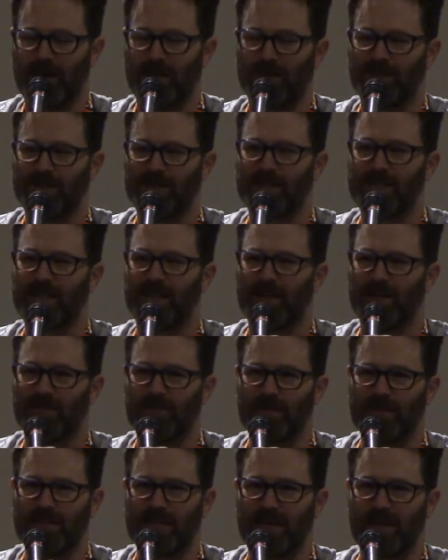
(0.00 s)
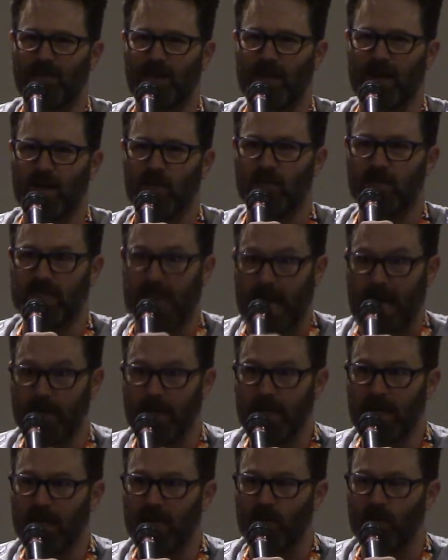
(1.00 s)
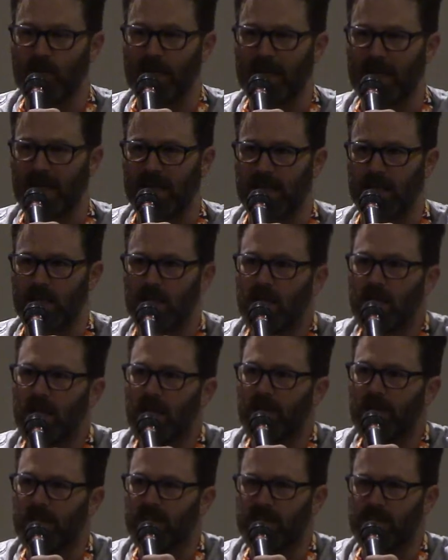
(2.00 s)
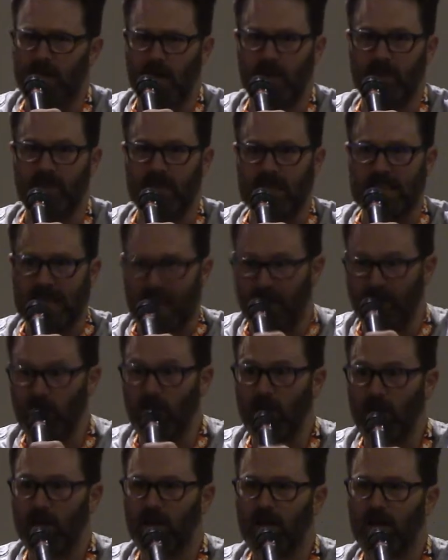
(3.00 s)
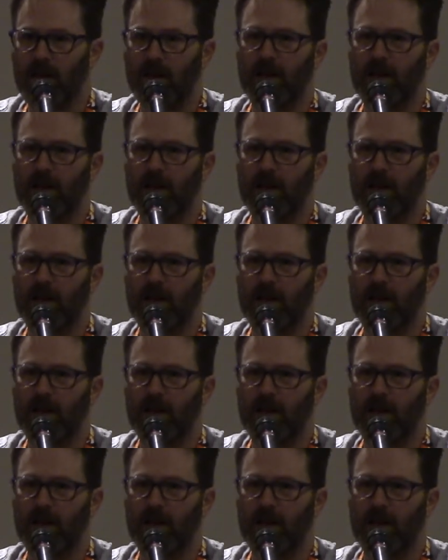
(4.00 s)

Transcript: the son of the devil. I go, Damien? You mean like the, the son of the devil?